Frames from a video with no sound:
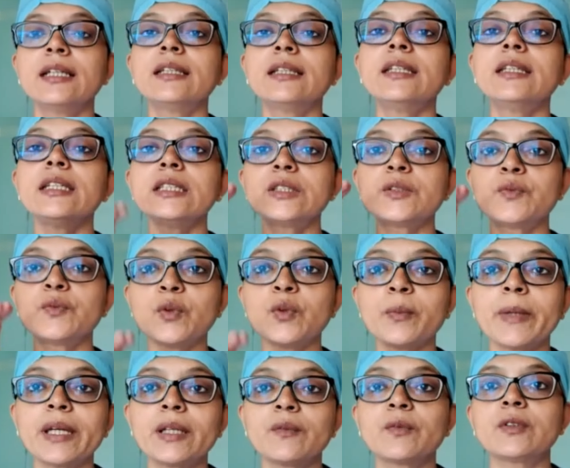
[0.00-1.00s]
these
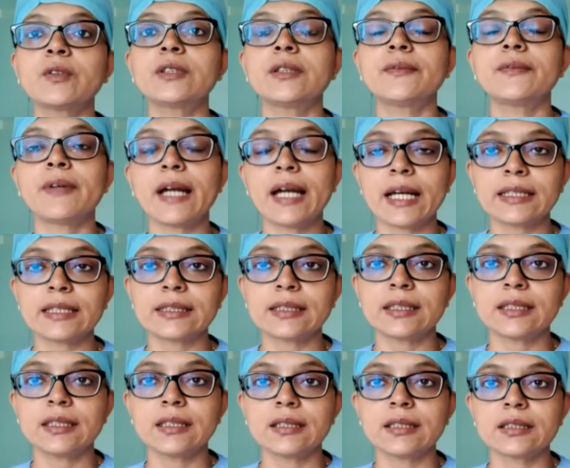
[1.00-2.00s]
women would have had
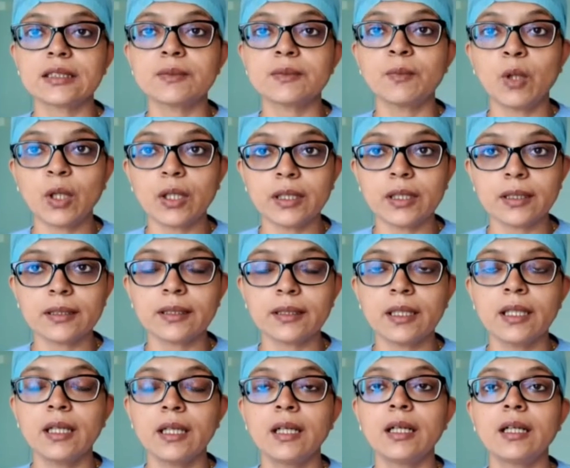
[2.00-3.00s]
a smaller
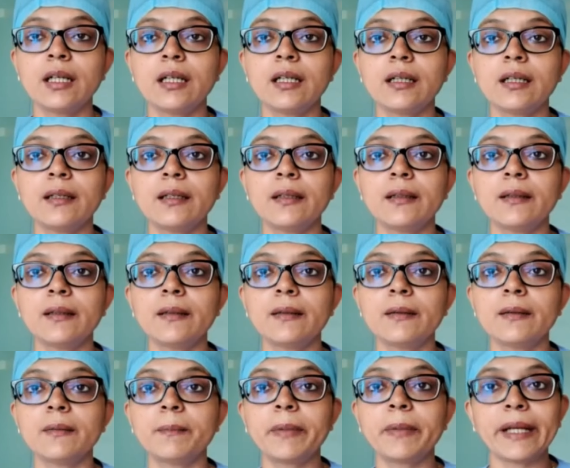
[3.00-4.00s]

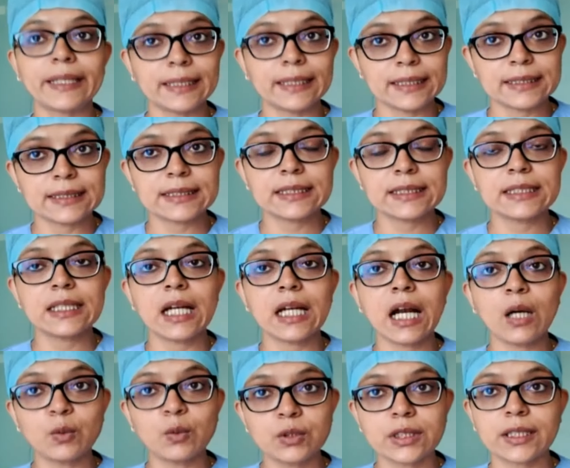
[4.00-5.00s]
Uh, pregnancy
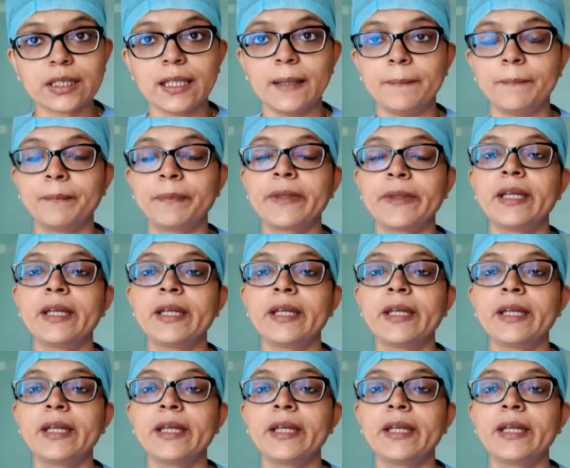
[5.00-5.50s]
outcome.